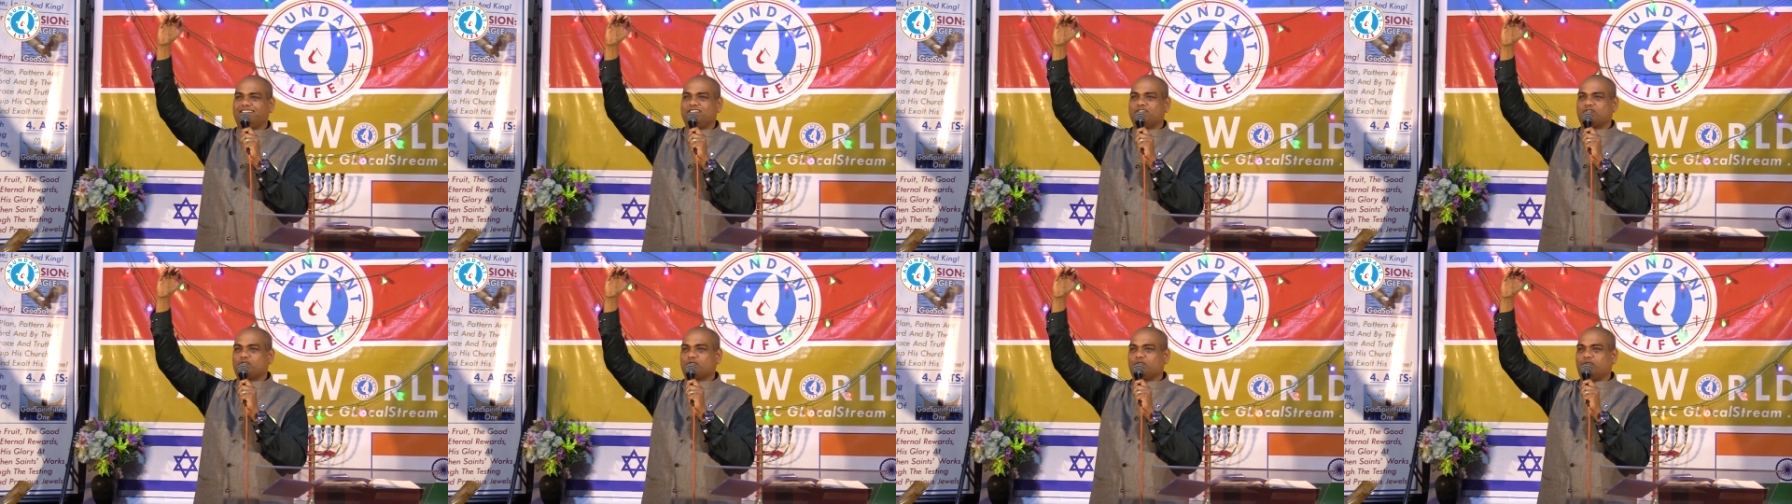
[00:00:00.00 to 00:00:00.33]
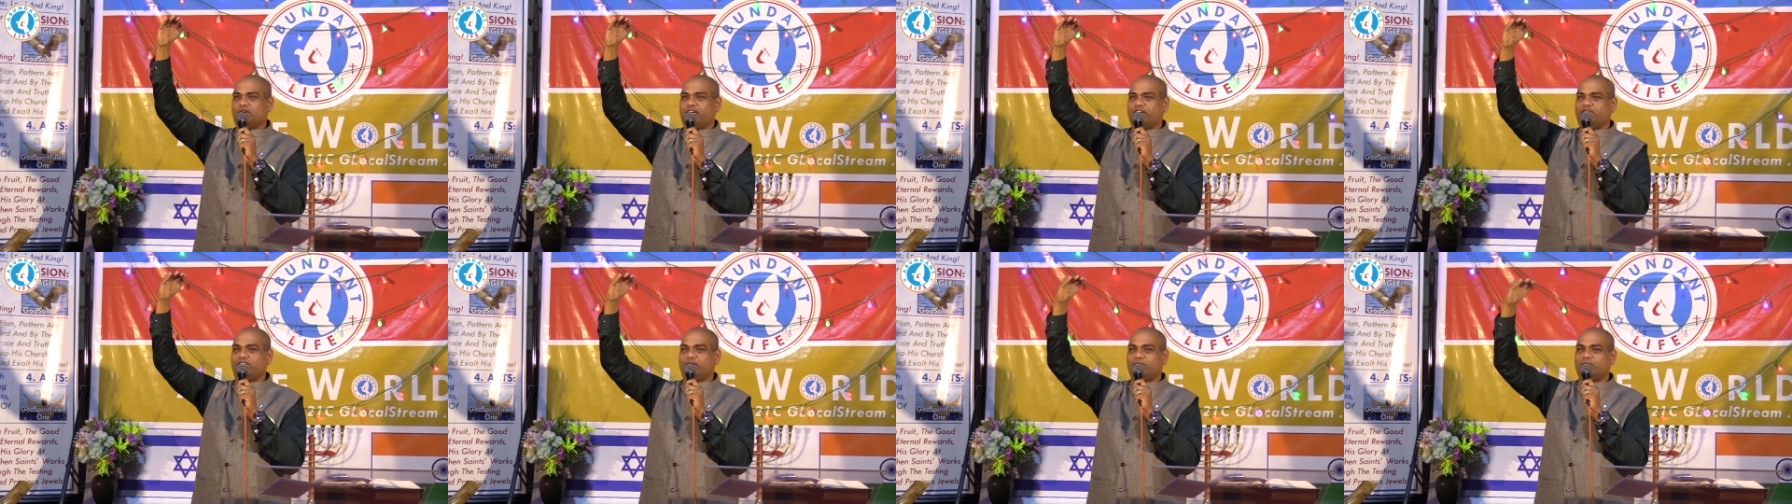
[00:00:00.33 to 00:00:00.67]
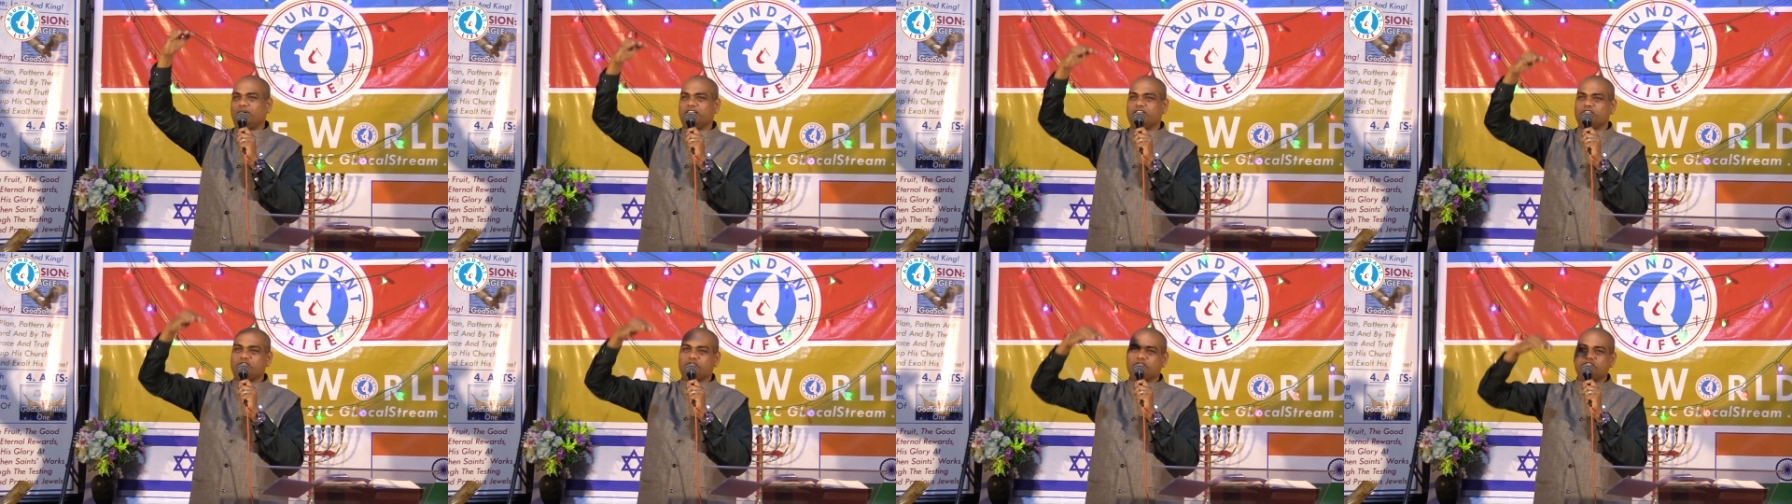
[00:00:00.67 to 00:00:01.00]
so
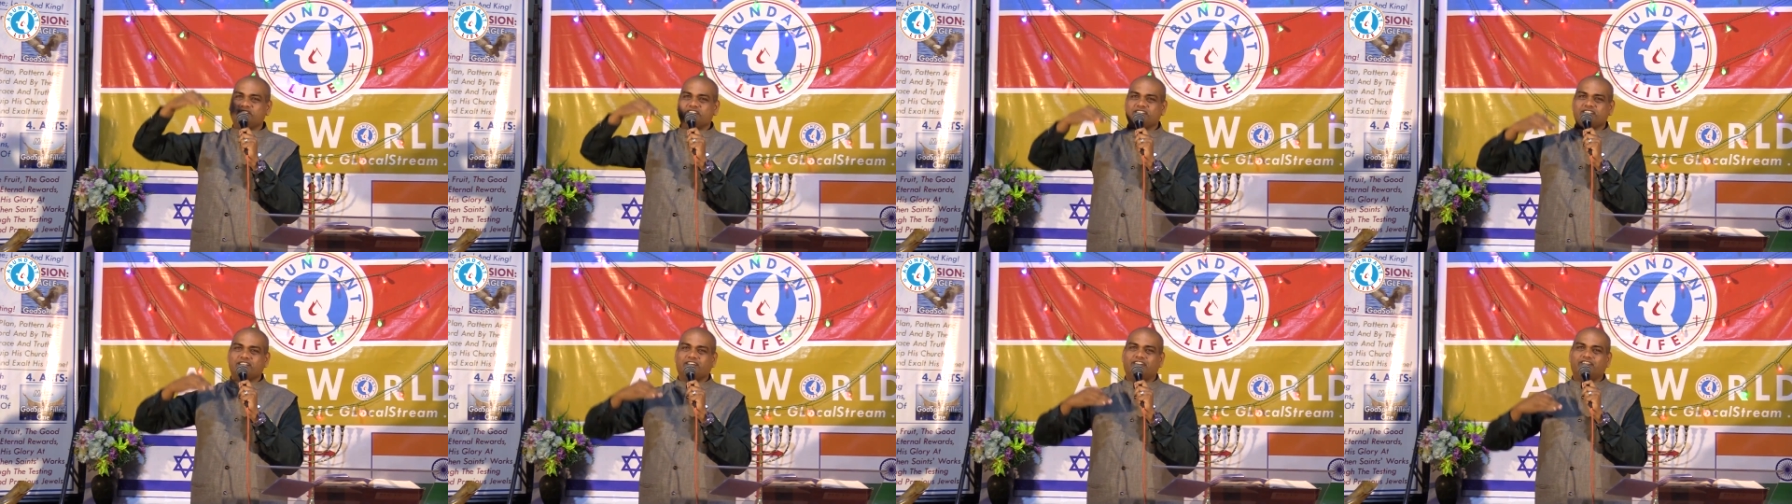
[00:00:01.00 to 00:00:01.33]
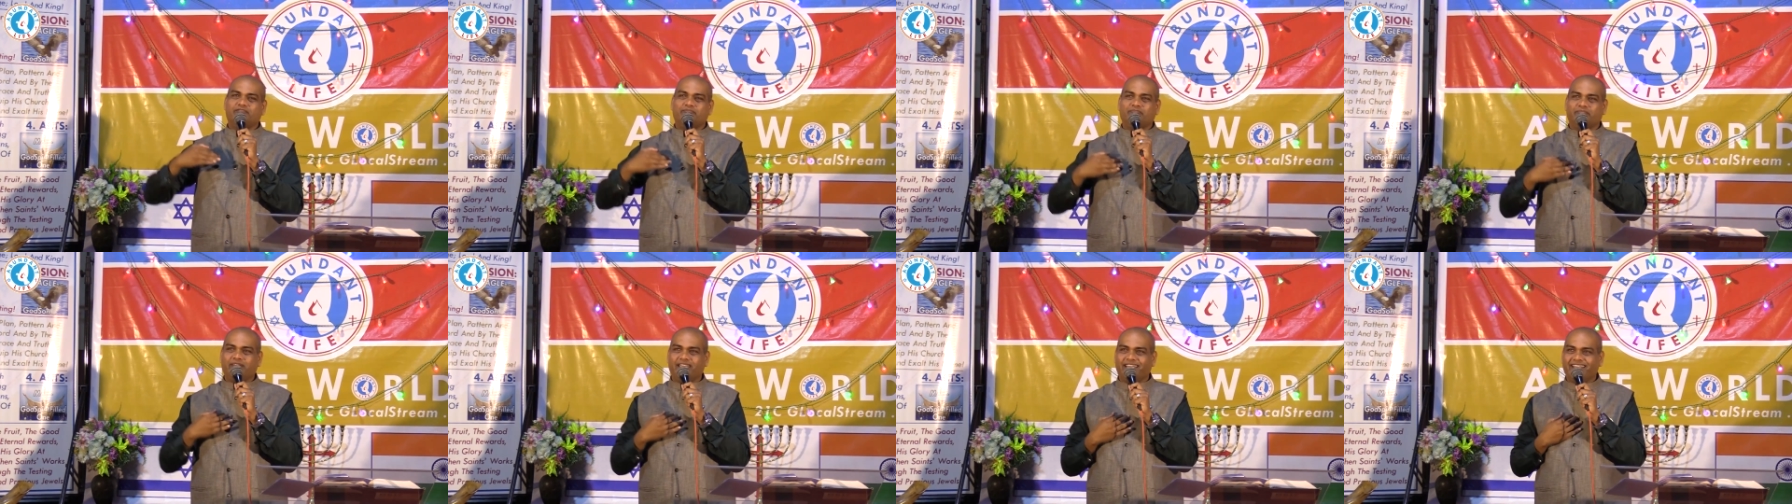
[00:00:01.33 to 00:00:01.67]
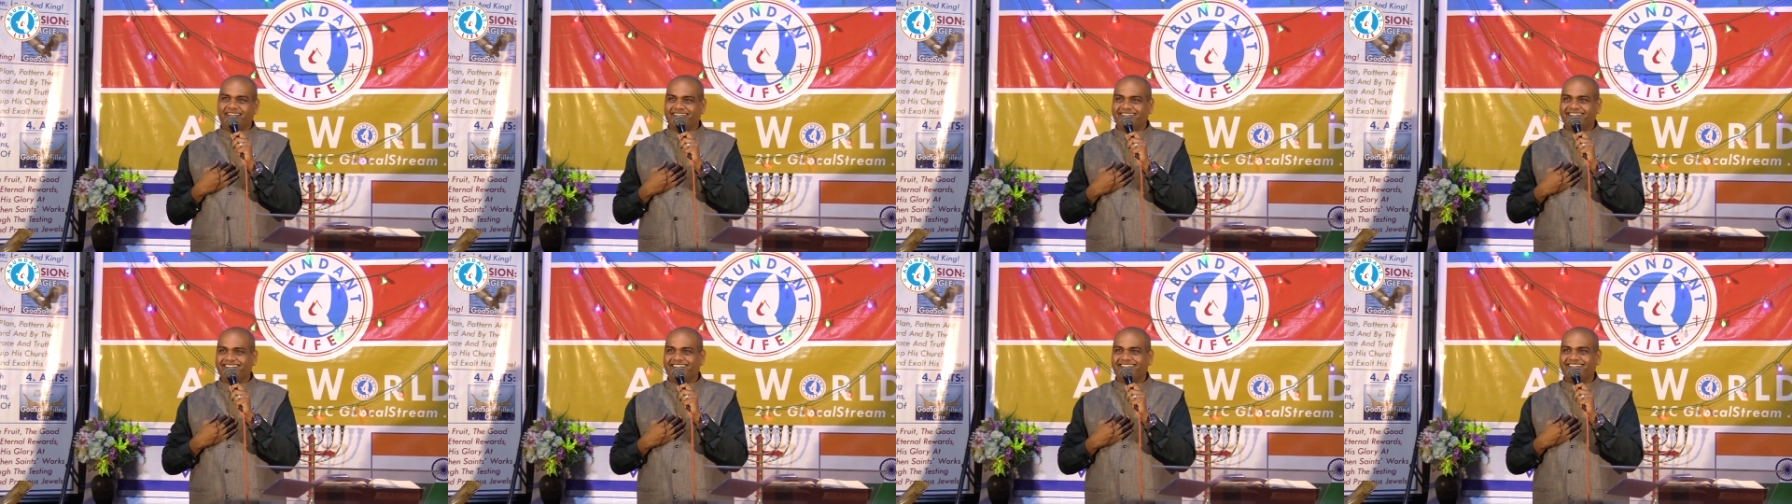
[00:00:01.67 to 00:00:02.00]
everybody should serve
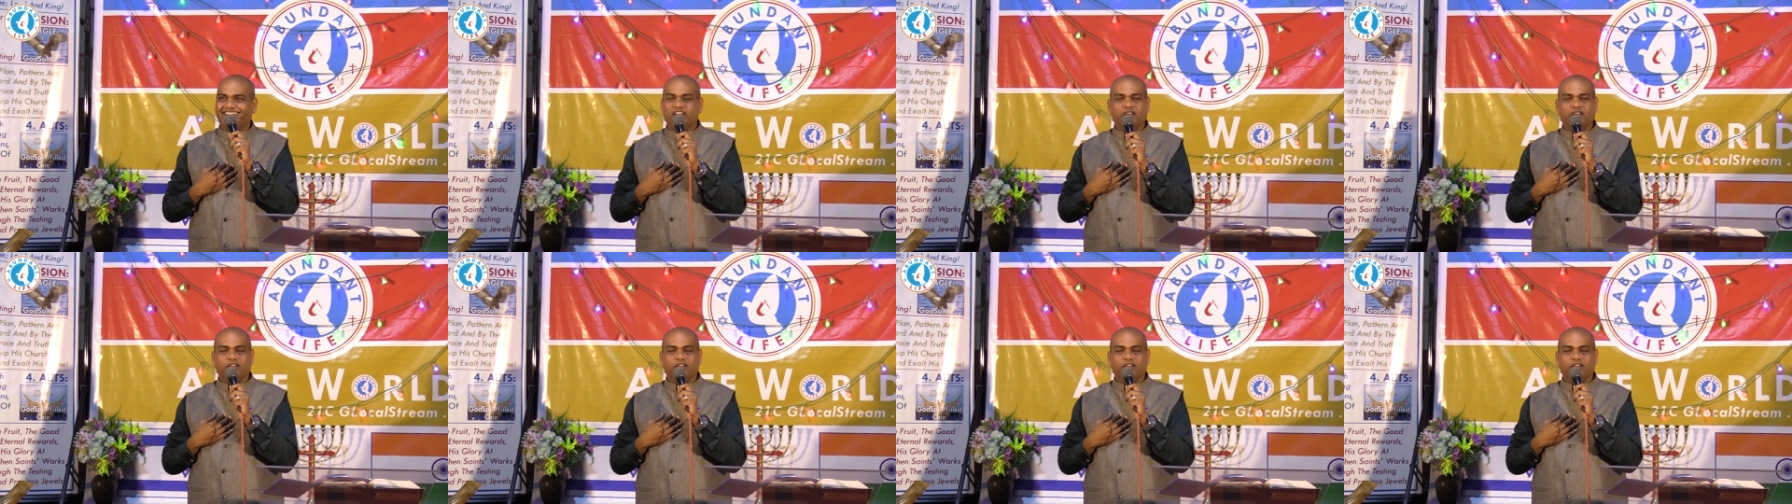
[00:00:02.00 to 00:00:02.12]
me.